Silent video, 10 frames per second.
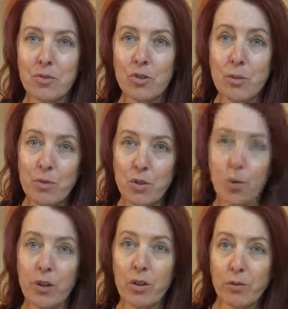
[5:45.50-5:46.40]
So that was a
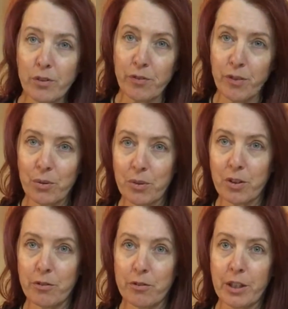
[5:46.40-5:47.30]
quick overview
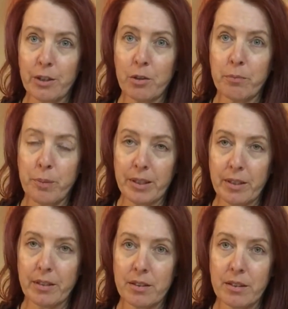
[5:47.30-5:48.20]
of our
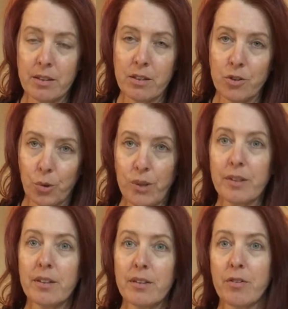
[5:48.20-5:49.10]
bucket
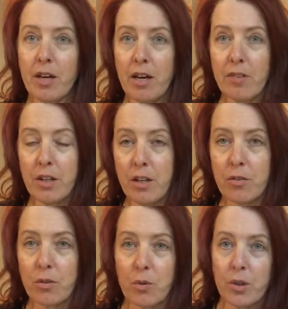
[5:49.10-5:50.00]
toilet. If you have any
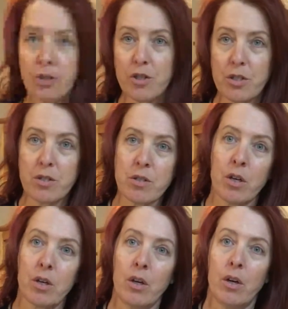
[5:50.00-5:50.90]
other questions
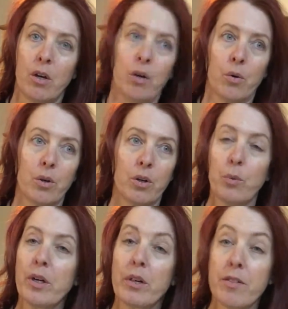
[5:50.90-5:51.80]

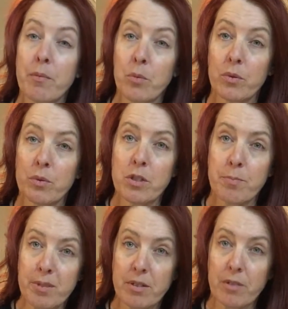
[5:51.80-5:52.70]
or want anything more
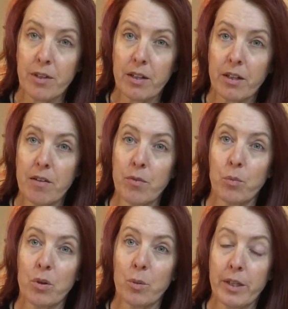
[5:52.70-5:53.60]
specific,
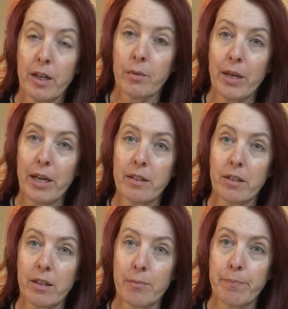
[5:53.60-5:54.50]
even where we got it, we had
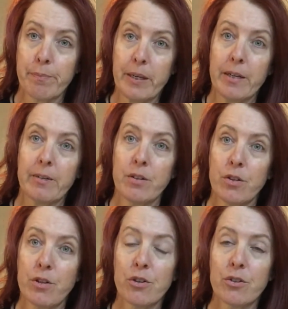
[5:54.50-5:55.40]
to buy
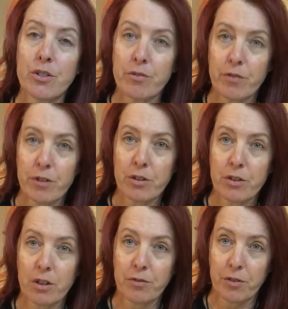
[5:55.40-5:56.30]
the urine
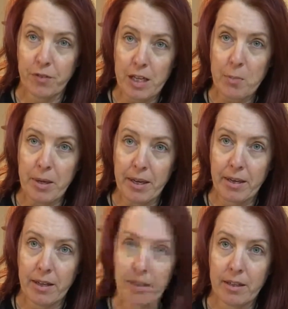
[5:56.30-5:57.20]
diverter off of
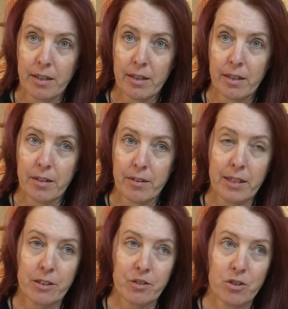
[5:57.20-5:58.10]
eBay, and
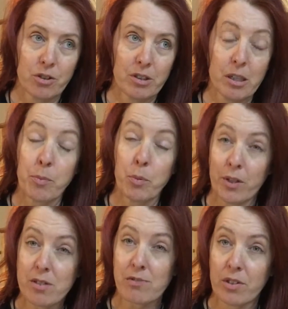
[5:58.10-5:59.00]
that actually took a couple
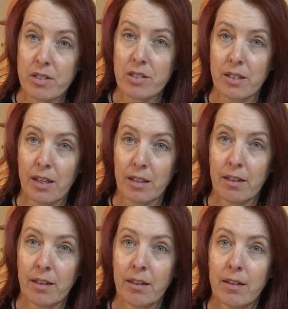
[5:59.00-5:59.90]
weeks for us to
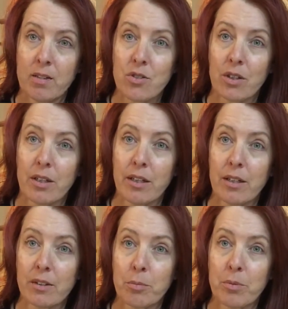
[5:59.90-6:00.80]
get. So it kind of
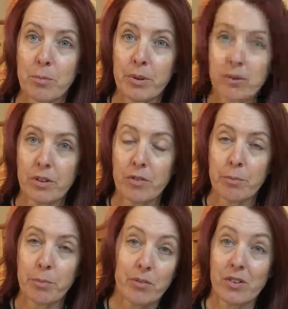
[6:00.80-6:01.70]
held up the build of
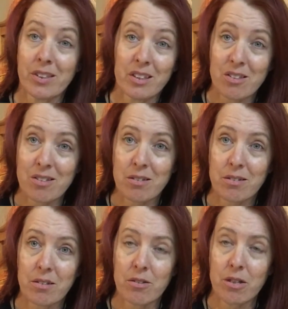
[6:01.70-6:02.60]
it, but everything else,
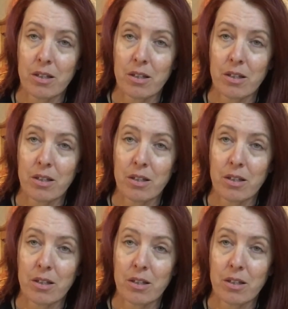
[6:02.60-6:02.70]
you know, you